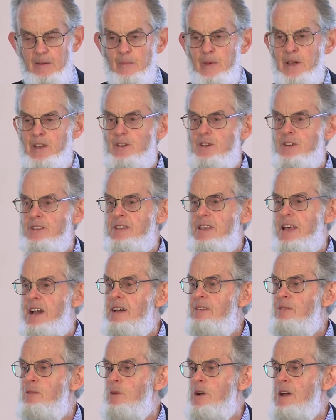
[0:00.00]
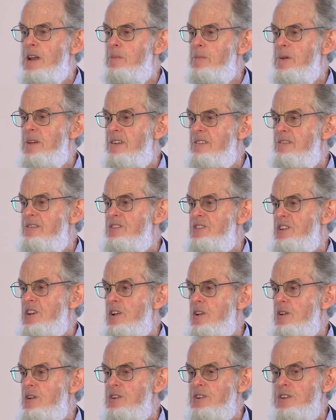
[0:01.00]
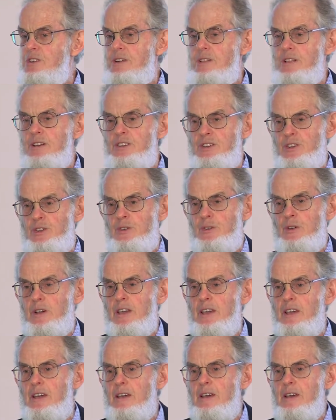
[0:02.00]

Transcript: because they've read a bit of geological history,